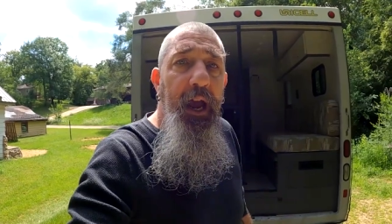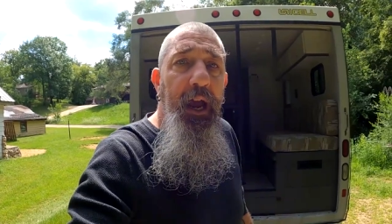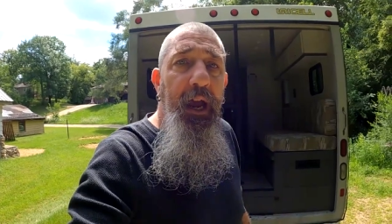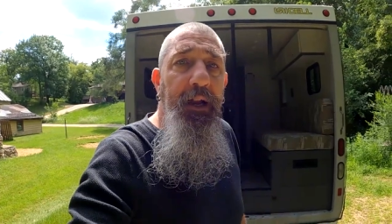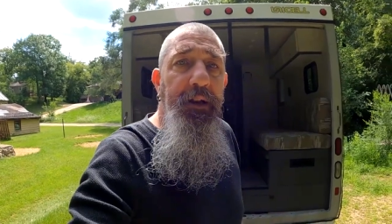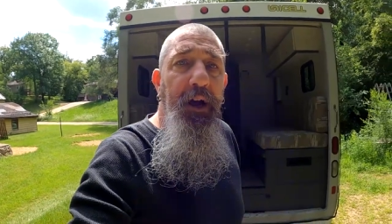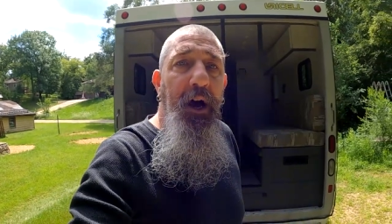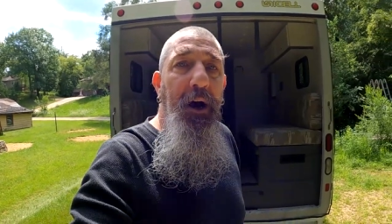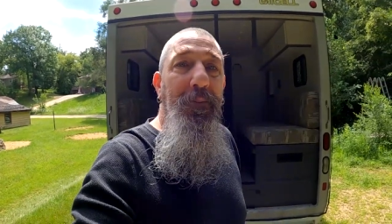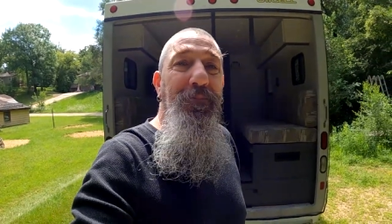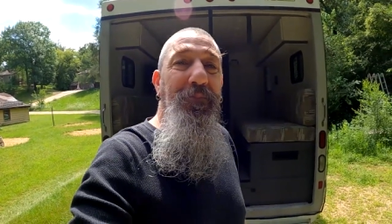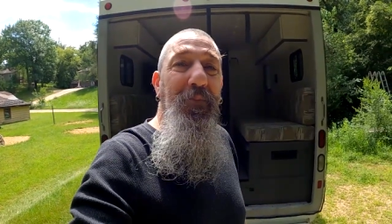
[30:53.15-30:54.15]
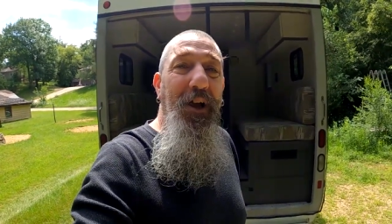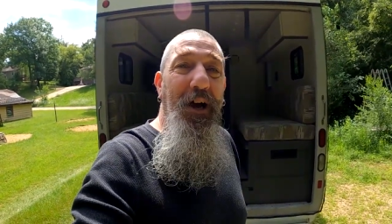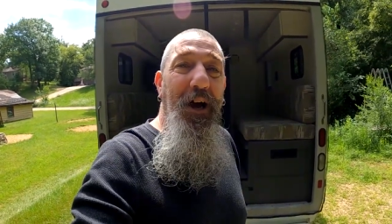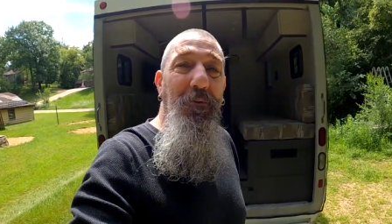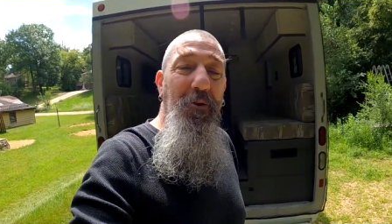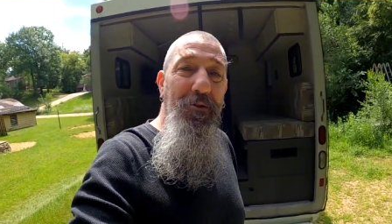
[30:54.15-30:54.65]
And
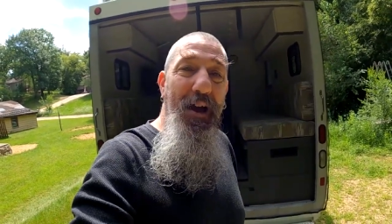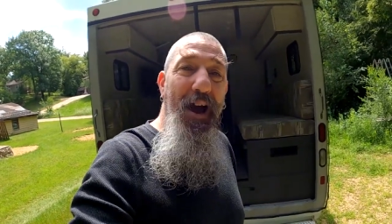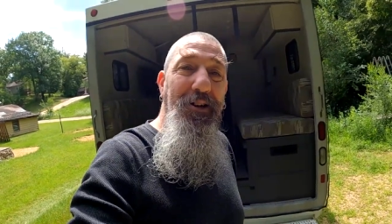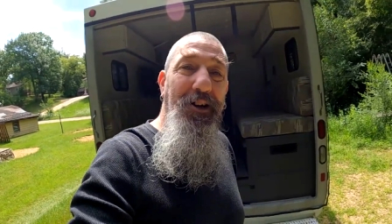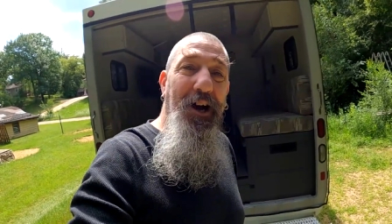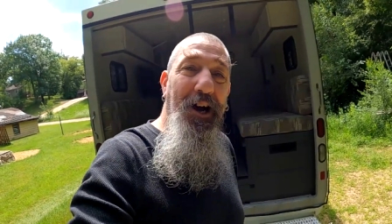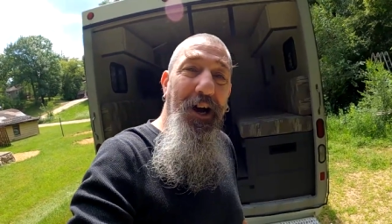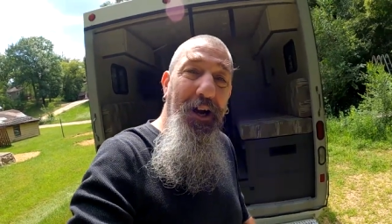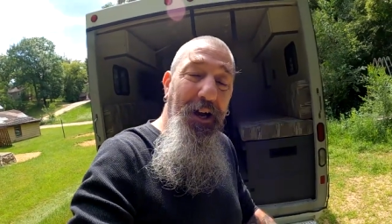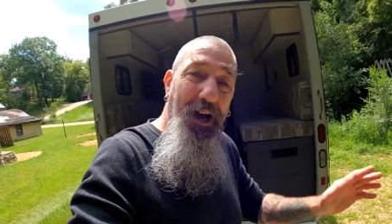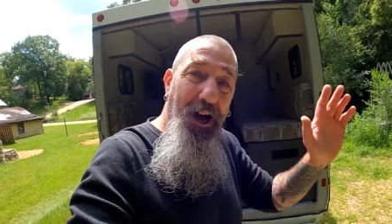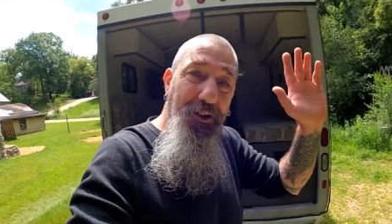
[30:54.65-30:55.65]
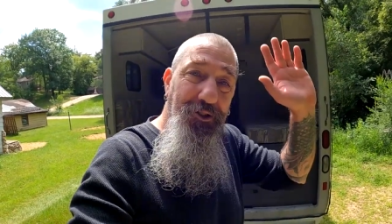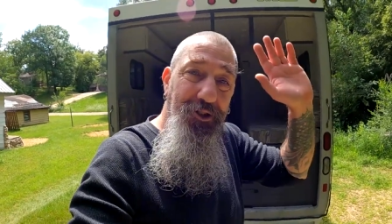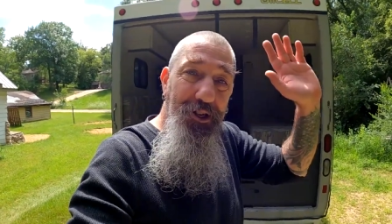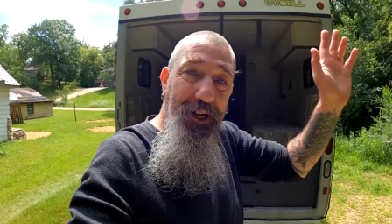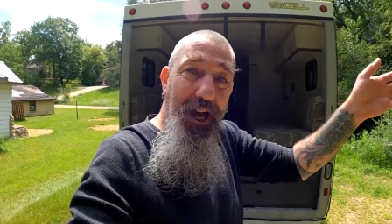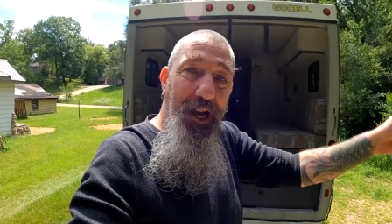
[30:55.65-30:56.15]
with that, I'll
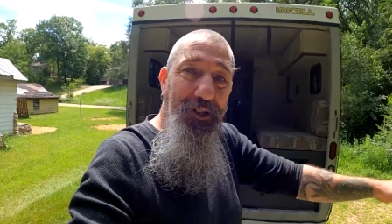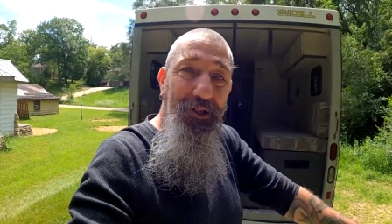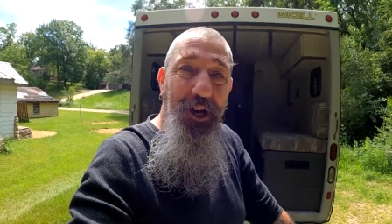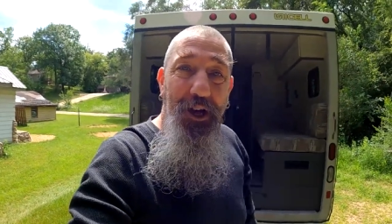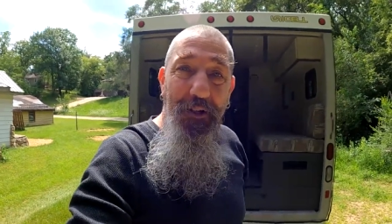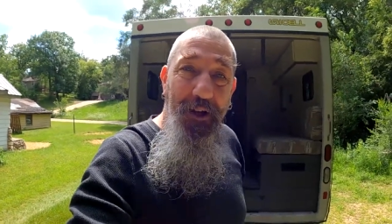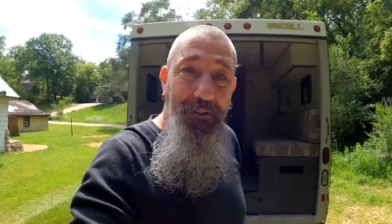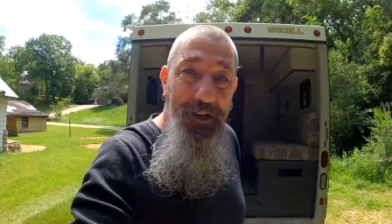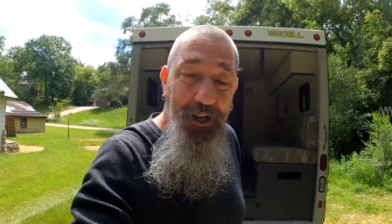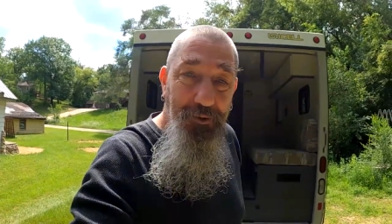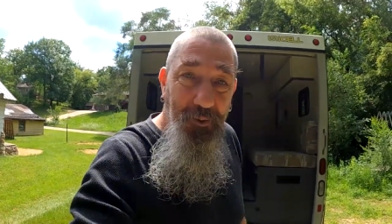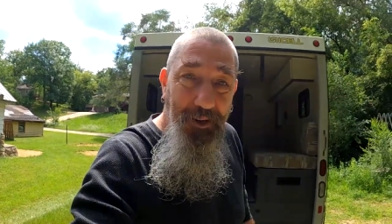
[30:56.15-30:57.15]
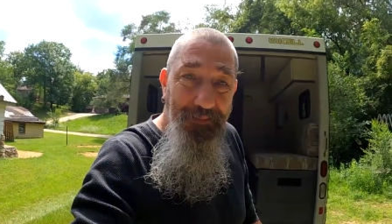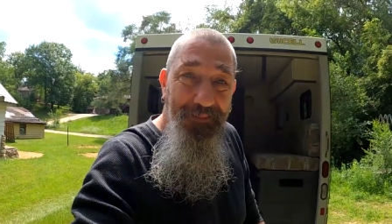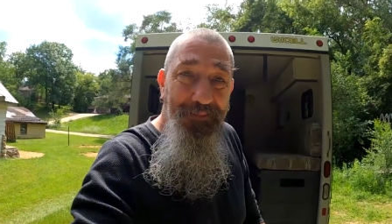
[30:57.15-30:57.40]
see you guys on the next one.